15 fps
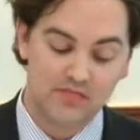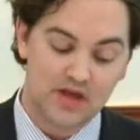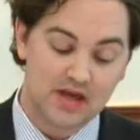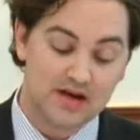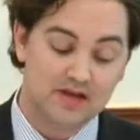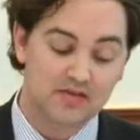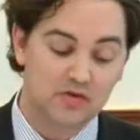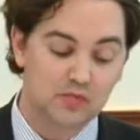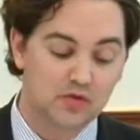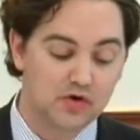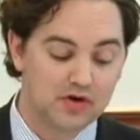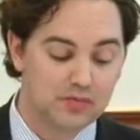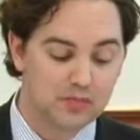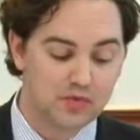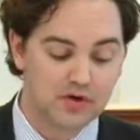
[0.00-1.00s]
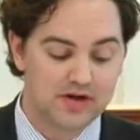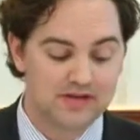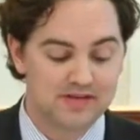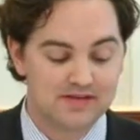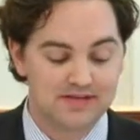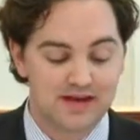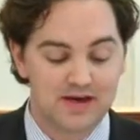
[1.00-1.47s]
Another important point on
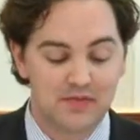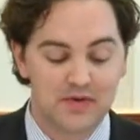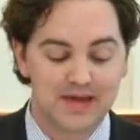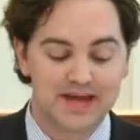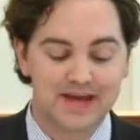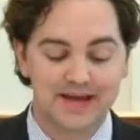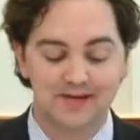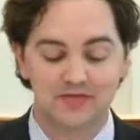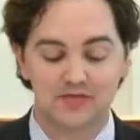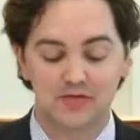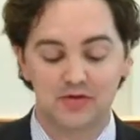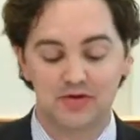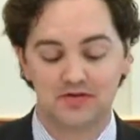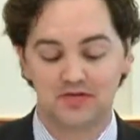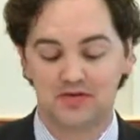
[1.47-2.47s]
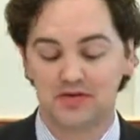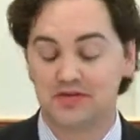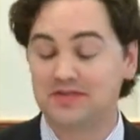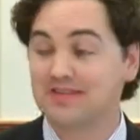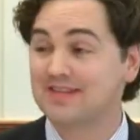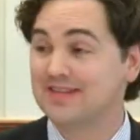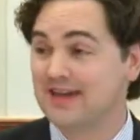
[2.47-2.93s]
this slide, we can't afford for
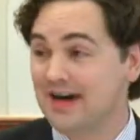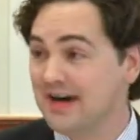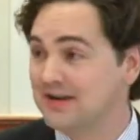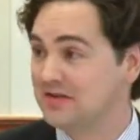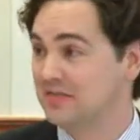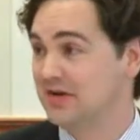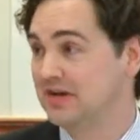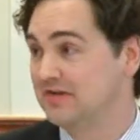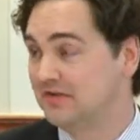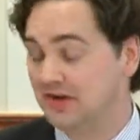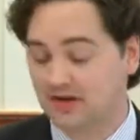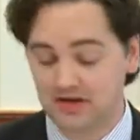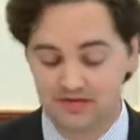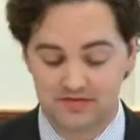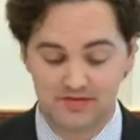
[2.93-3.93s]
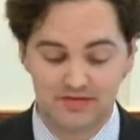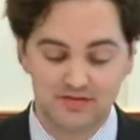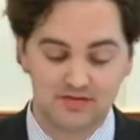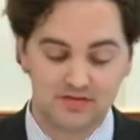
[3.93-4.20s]
nurses not to be involved.